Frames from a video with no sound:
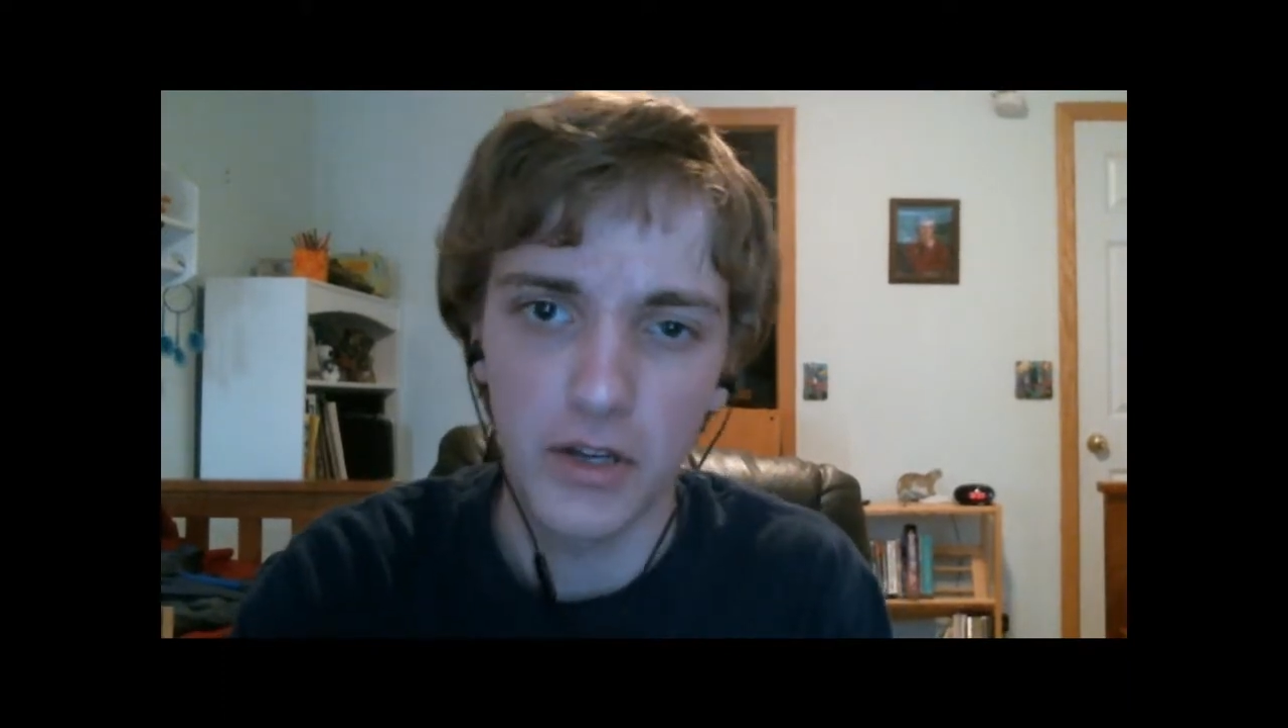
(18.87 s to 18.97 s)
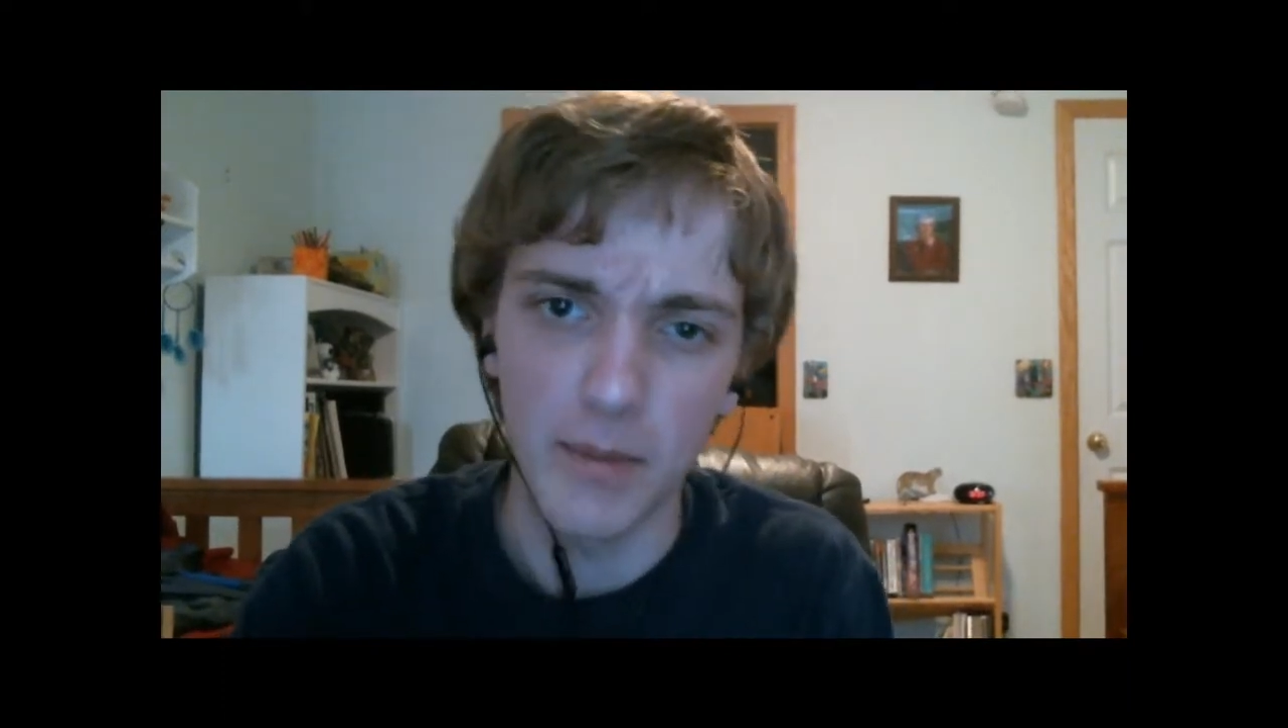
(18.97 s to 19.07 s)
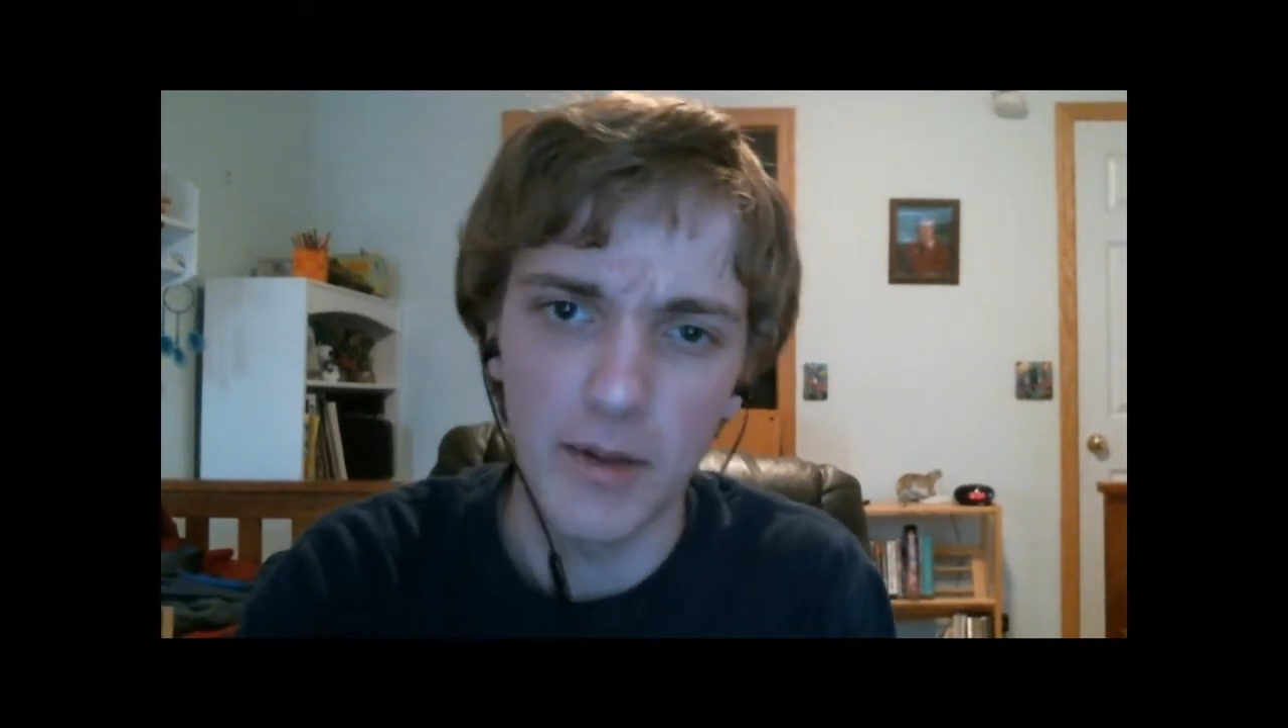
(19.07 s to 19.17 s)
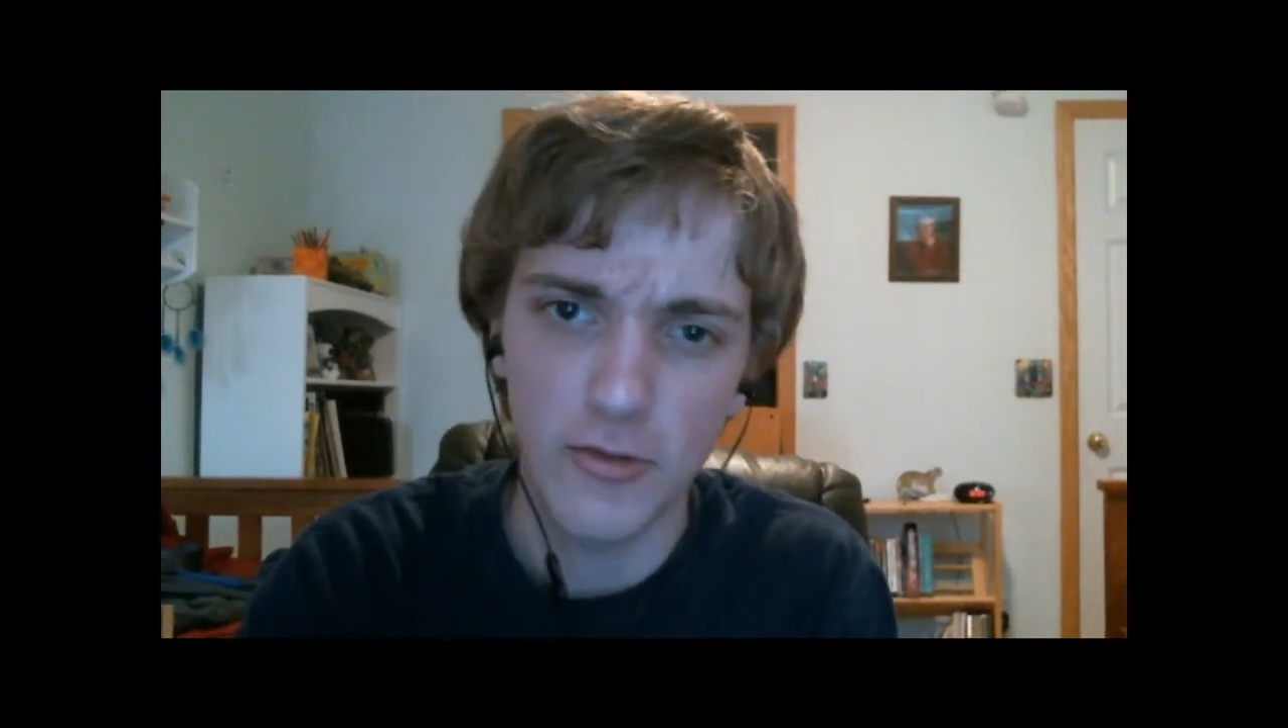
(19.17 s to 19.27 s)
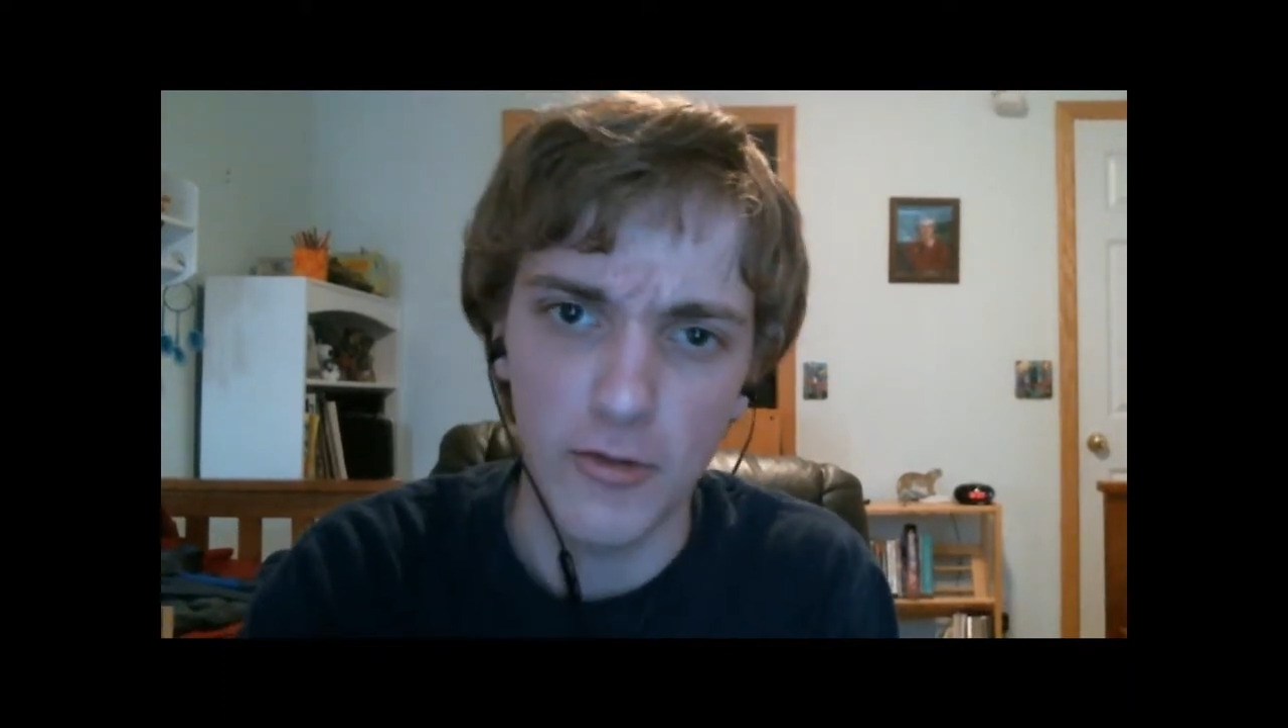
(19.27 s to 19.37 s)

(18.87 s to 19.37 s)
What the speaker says: good about